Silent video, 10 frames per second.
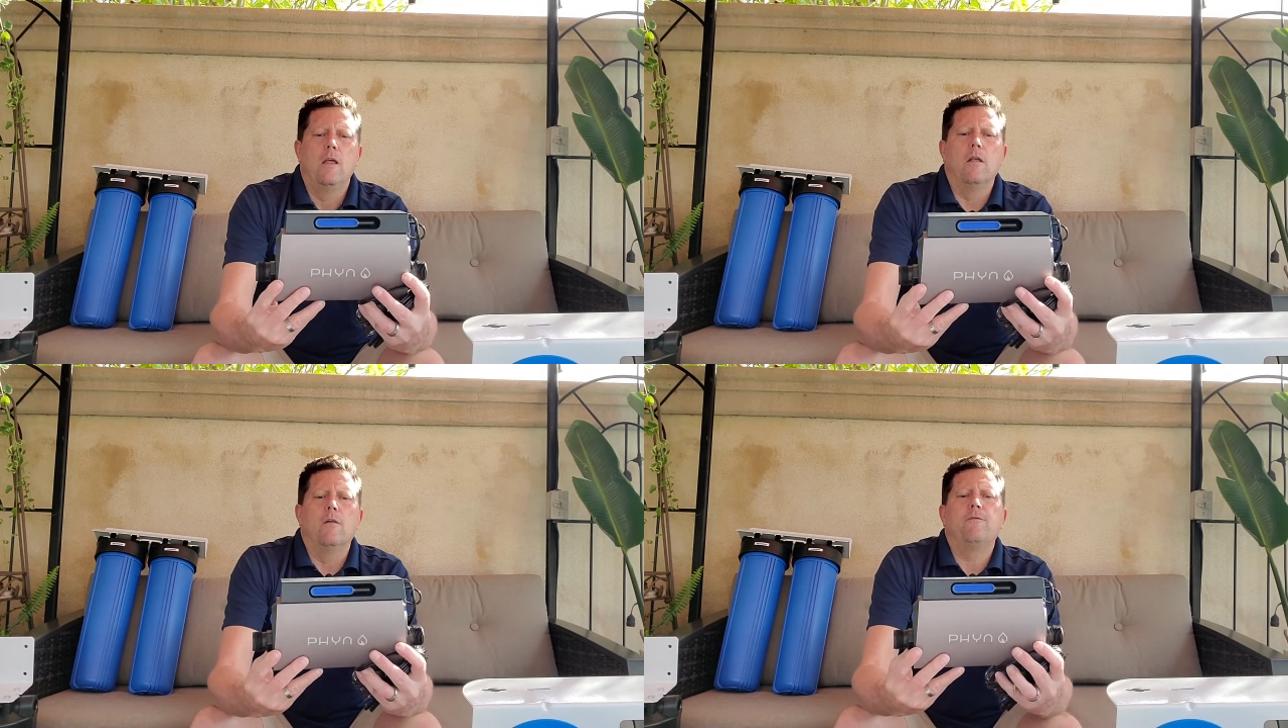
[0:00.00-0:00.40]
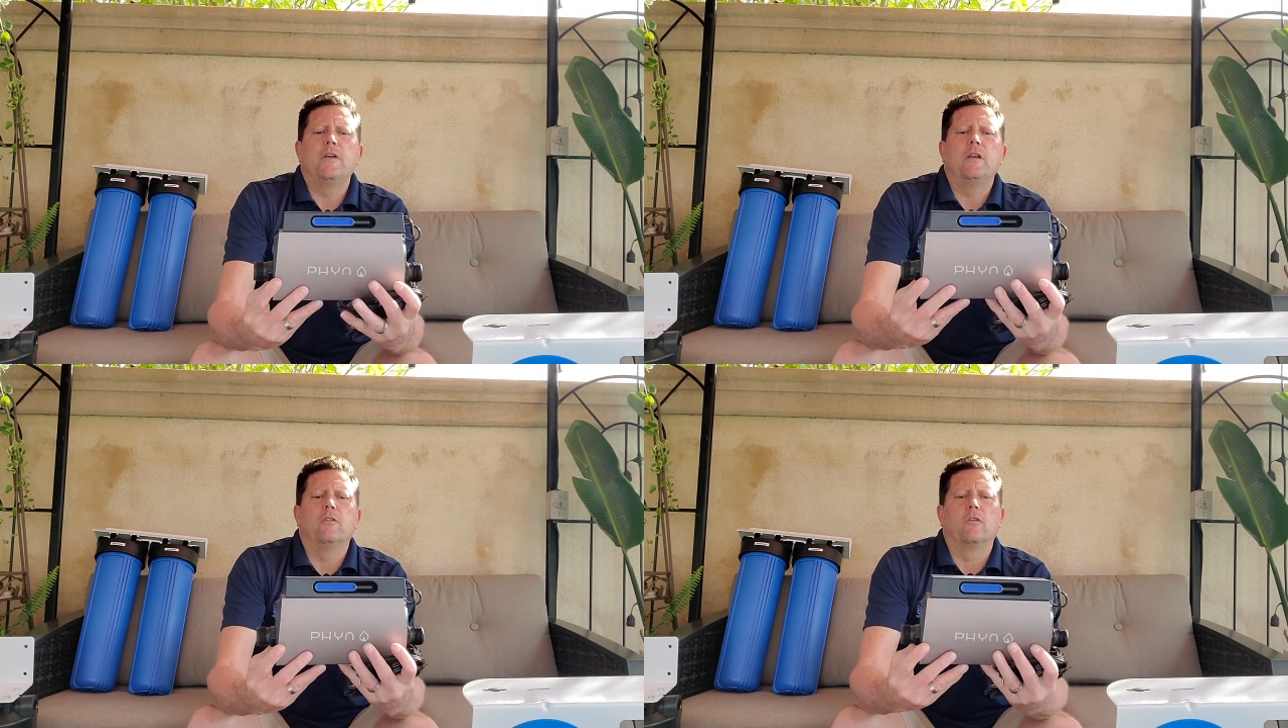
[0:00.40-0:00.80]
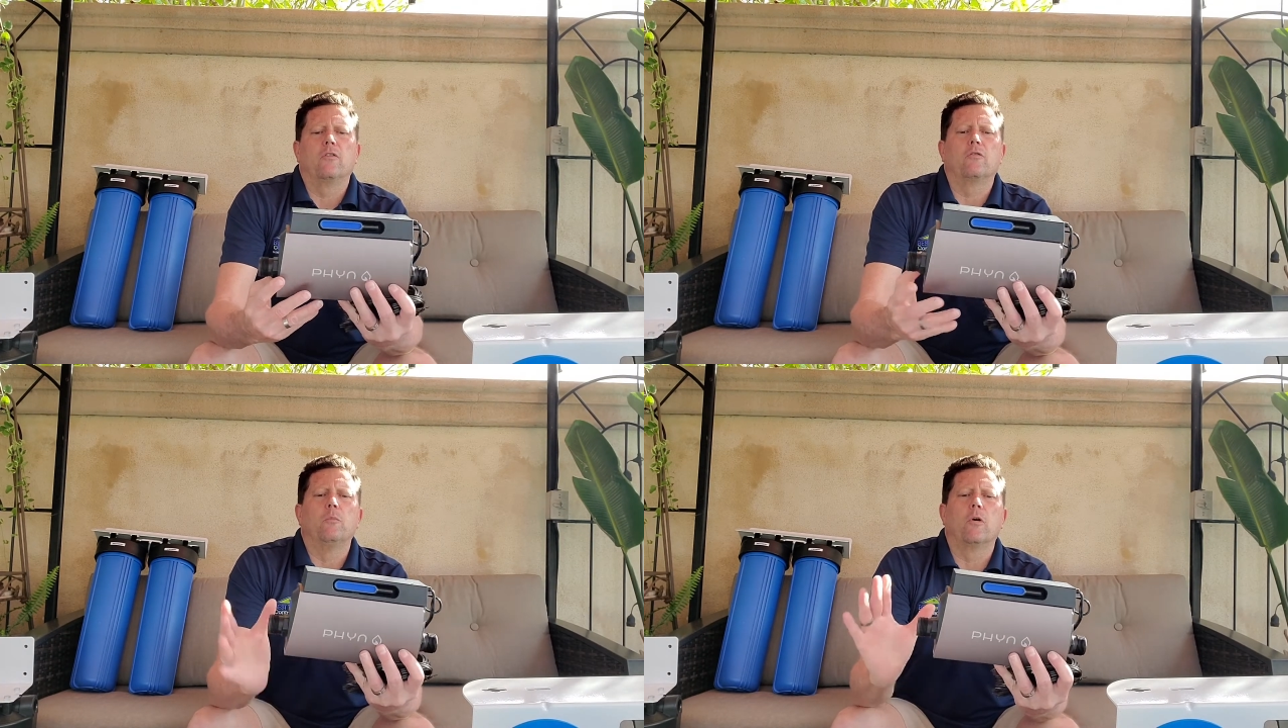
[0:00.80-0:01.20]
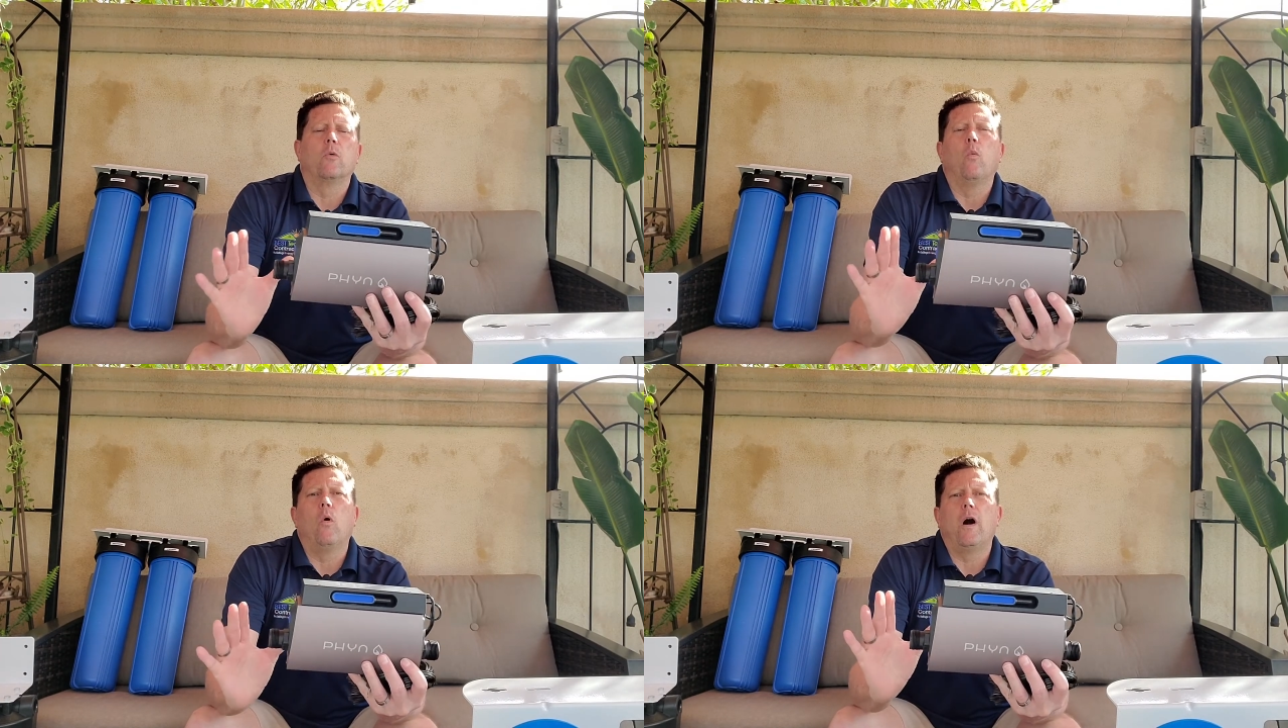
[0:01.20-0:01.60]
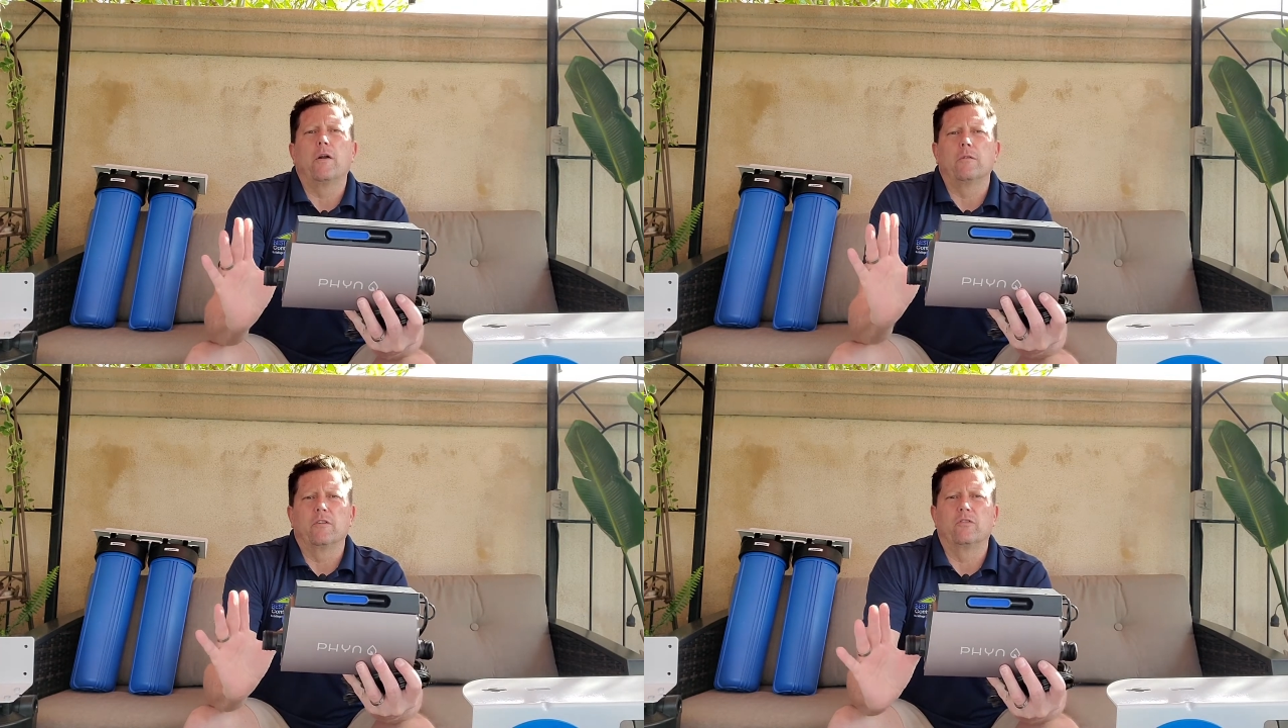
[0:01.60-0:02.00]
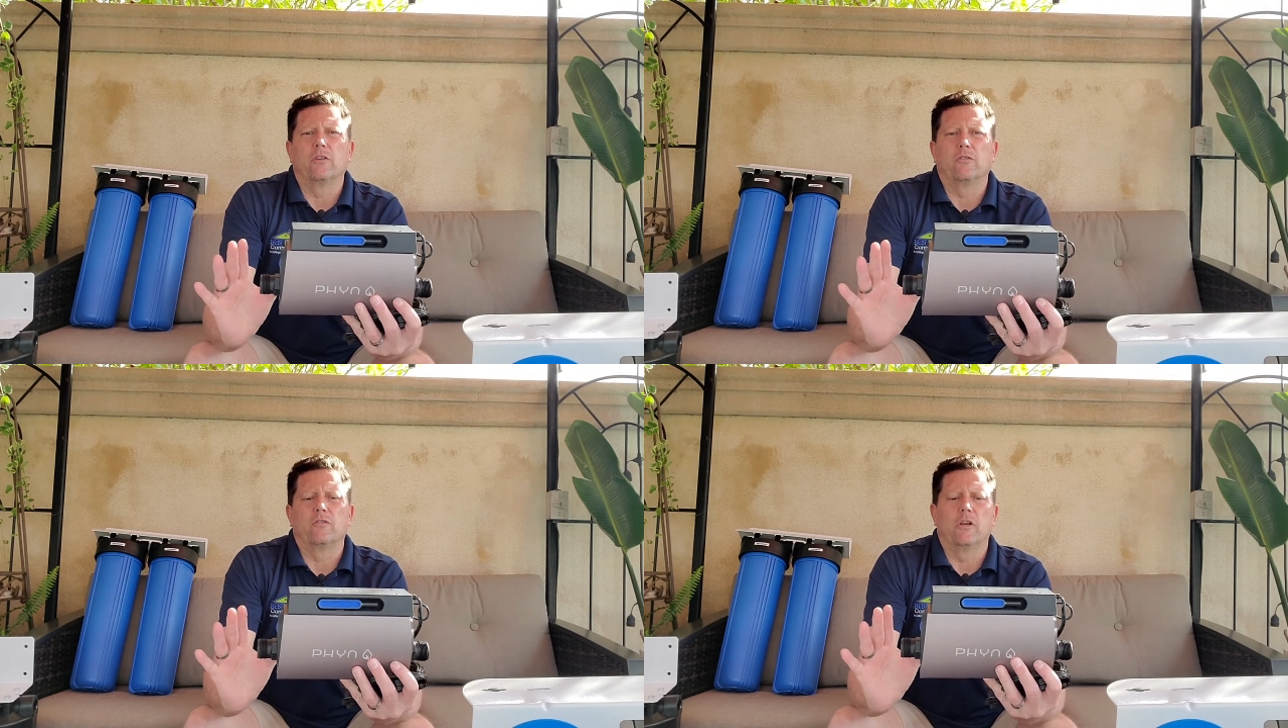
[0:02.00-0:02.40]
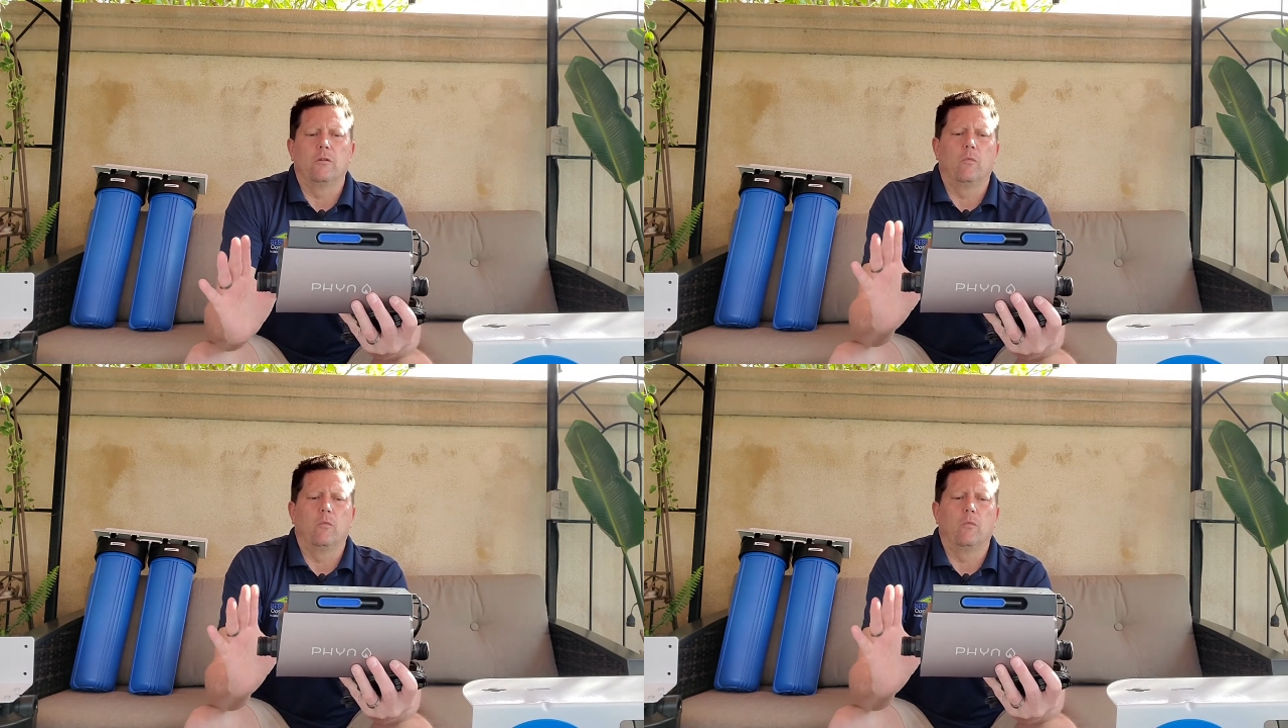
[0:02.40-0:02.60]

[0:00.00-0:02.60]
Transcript: The Fin is a smart water assistant,